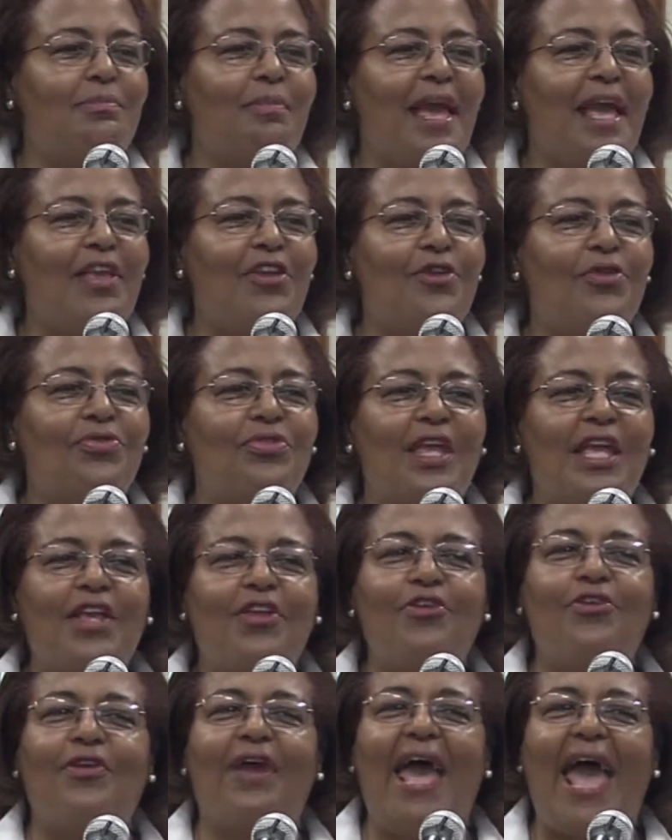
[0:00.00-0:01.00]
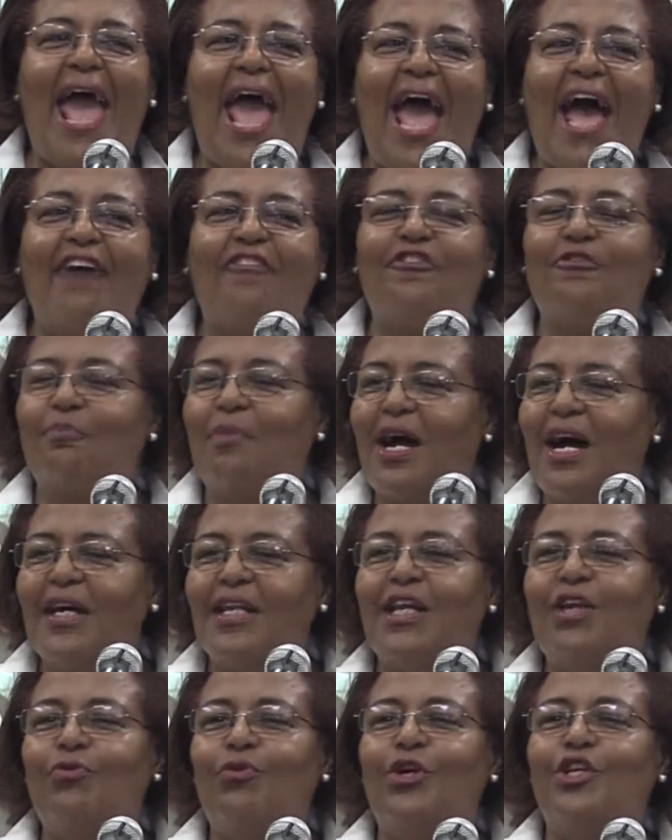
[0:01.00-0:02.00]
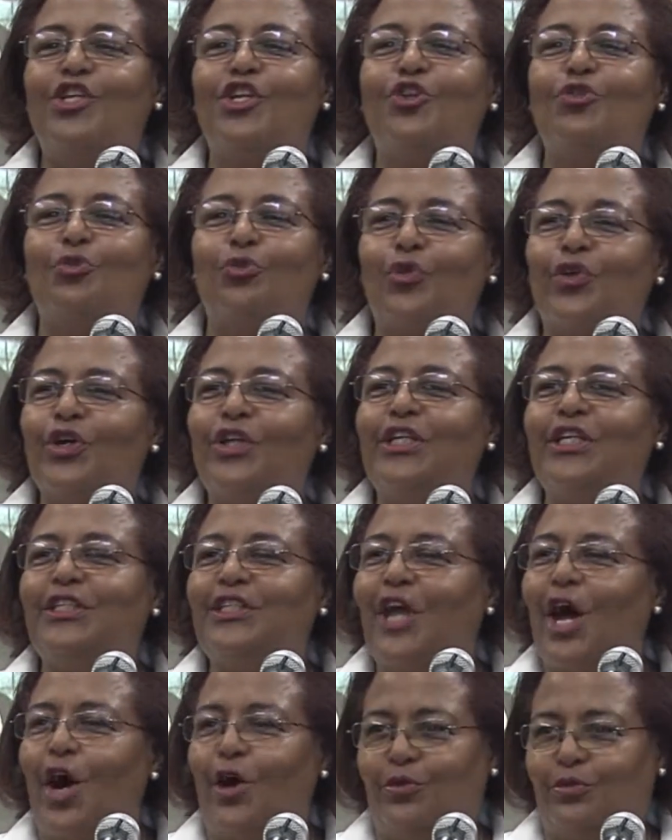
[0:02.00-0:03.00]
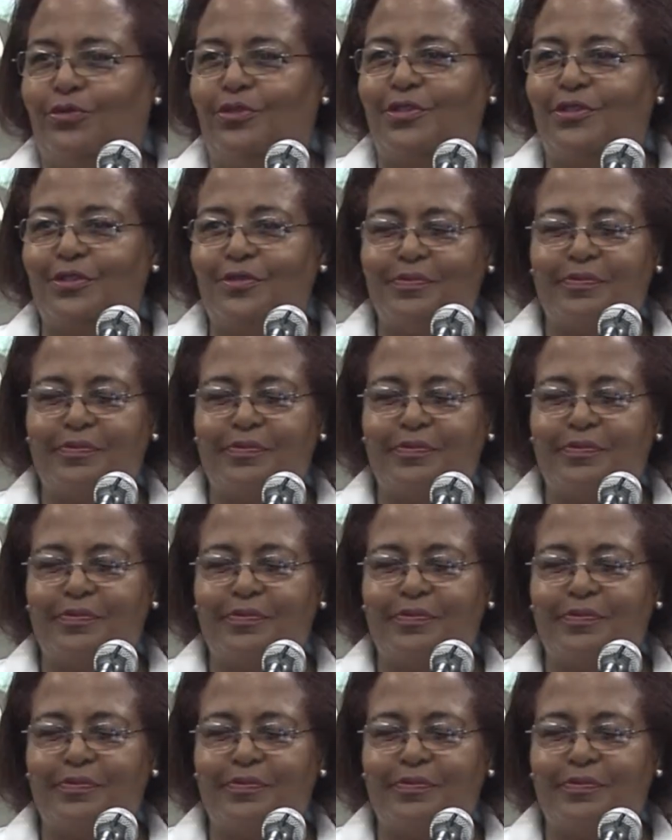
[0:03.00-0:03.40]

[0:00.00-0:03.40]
make you think you have money when you really don't.